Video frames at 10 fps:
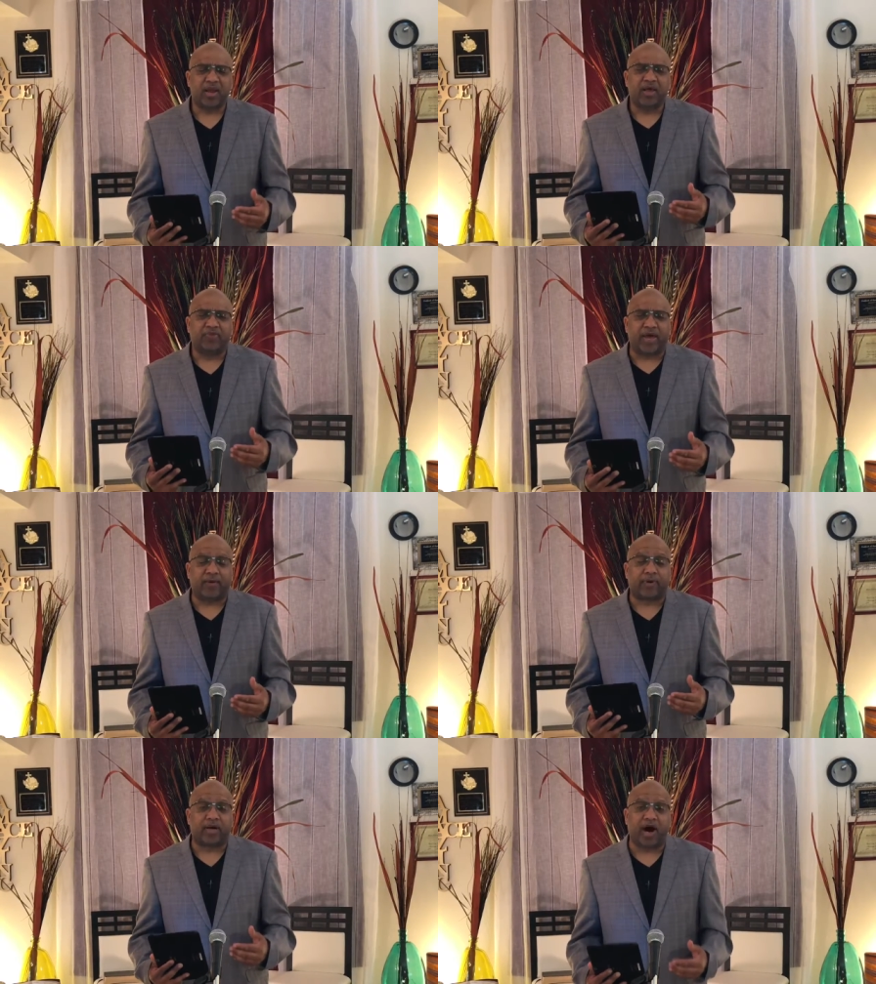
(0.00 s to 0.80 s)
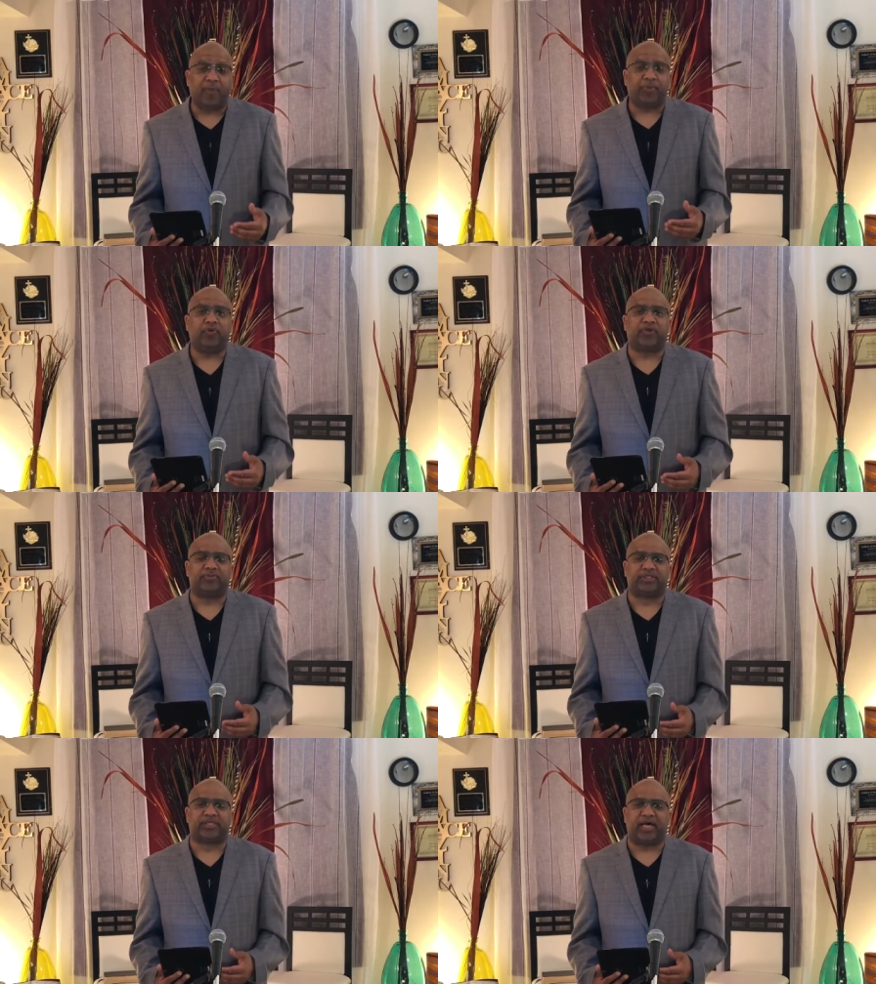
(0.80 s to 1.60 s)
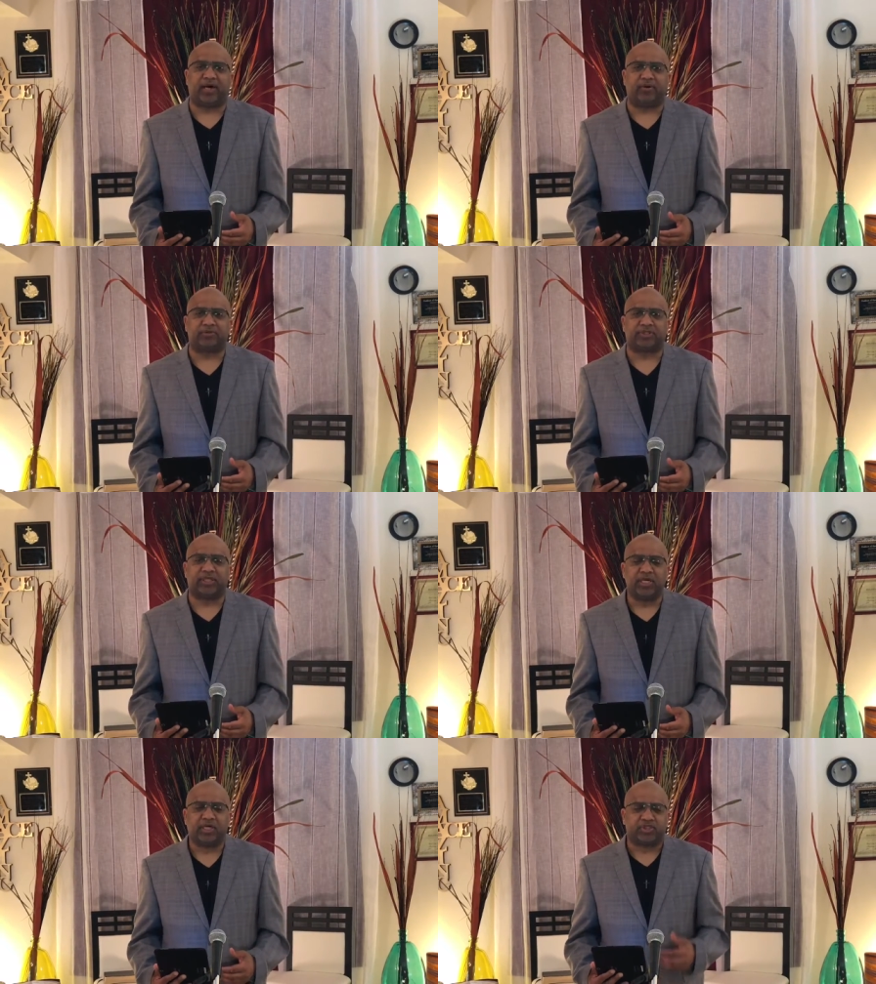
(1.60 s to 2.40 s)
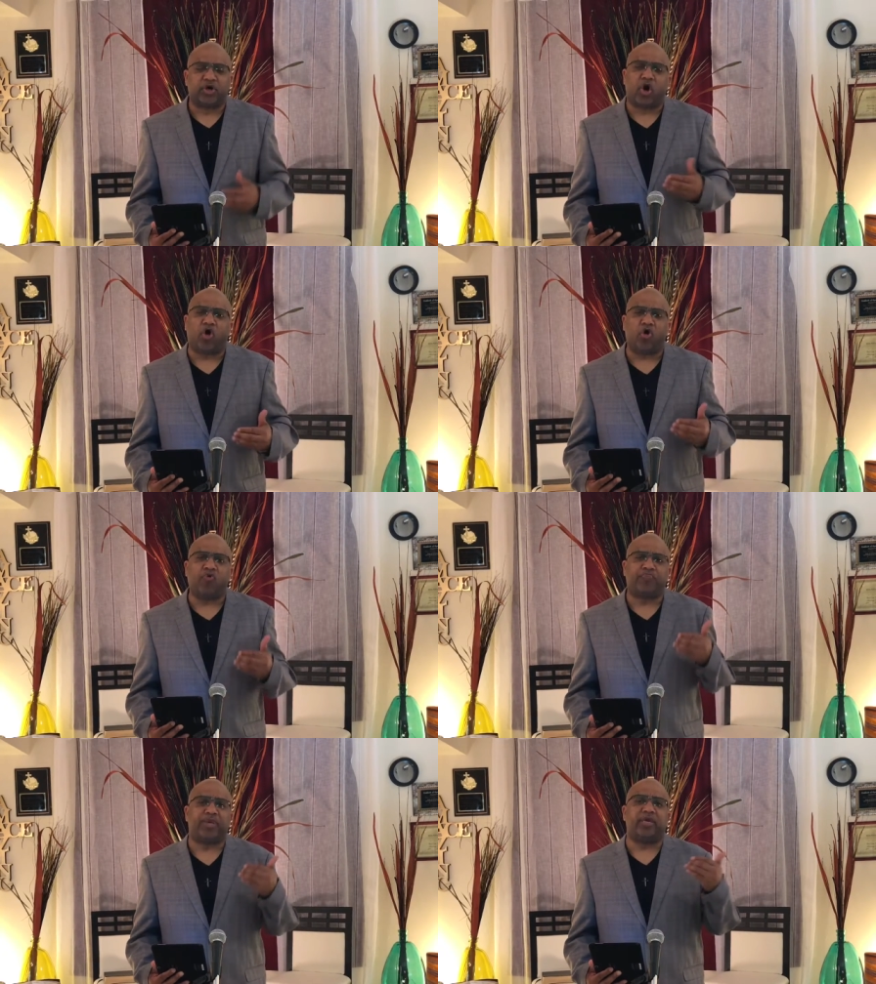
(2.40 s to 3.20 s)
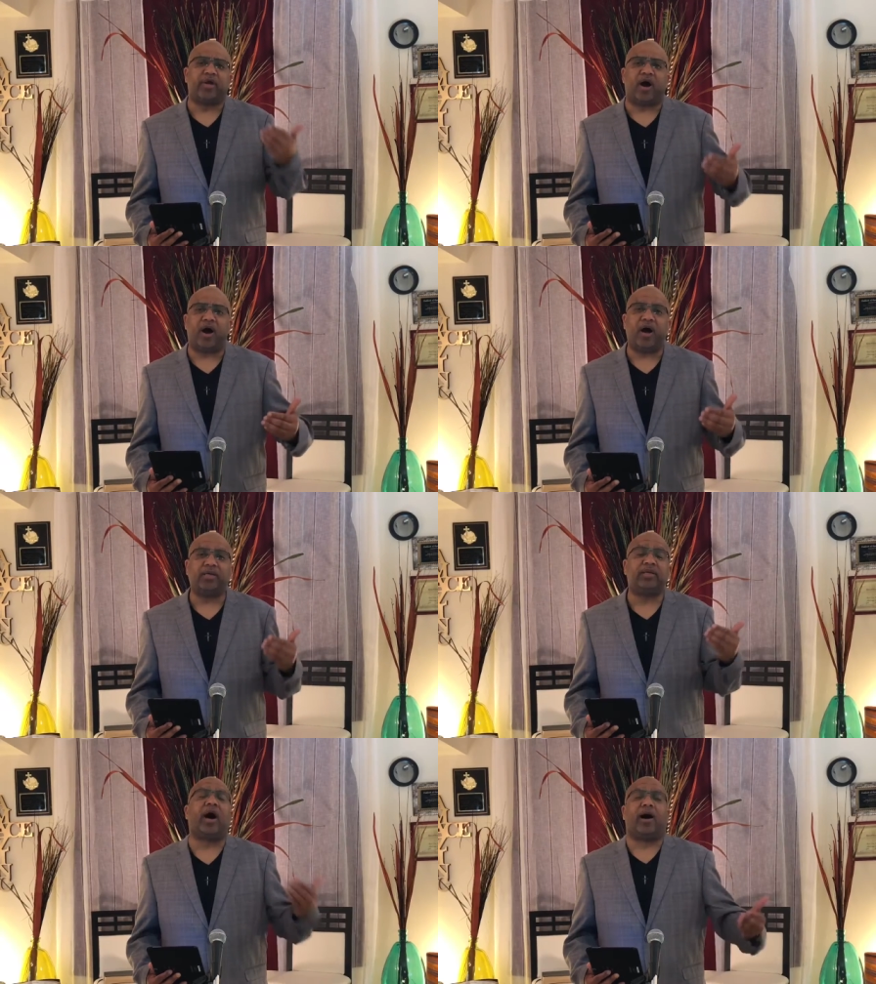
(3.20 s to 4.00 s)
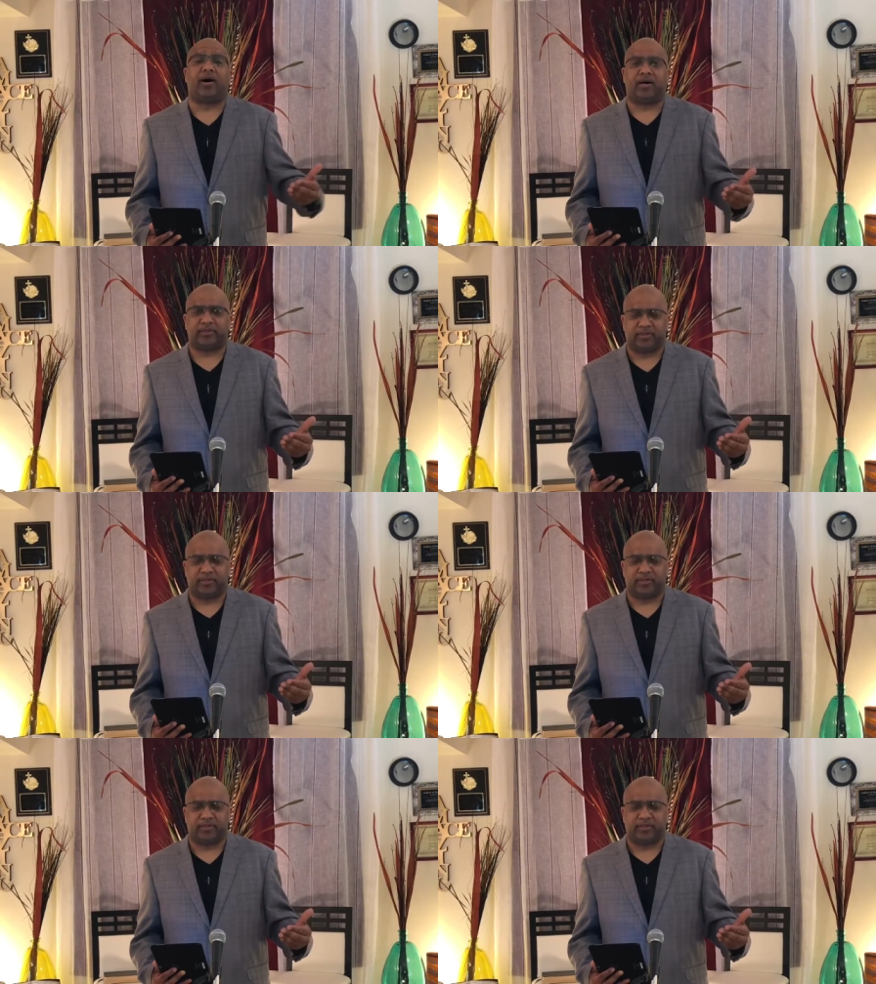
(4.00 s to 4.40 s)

They have coupled themselves to go beyond God